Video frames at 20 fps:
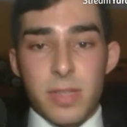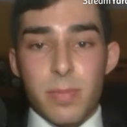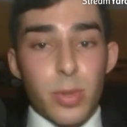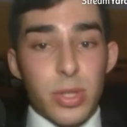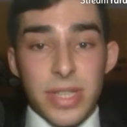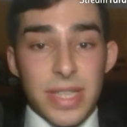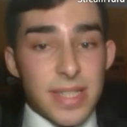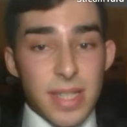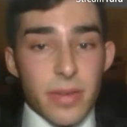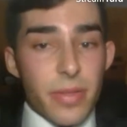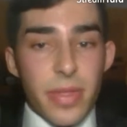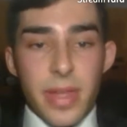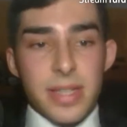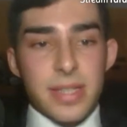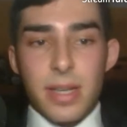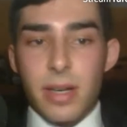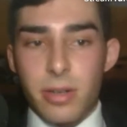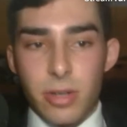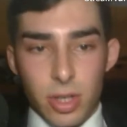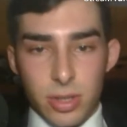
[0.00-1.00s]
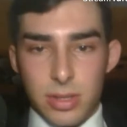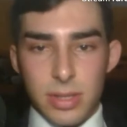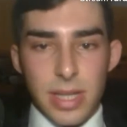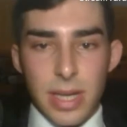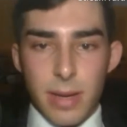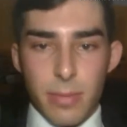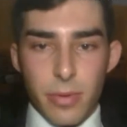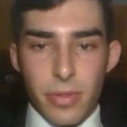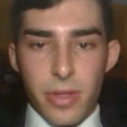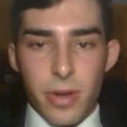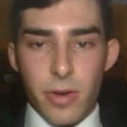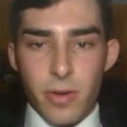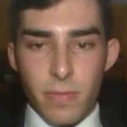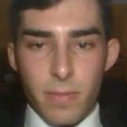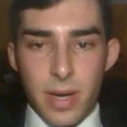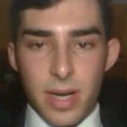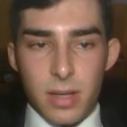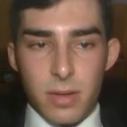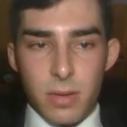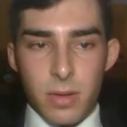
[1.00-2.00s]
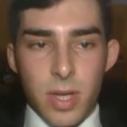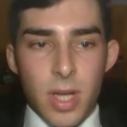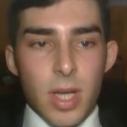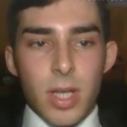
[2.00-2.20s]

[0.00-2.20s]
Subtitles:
but these are things that are not the labor theory of value.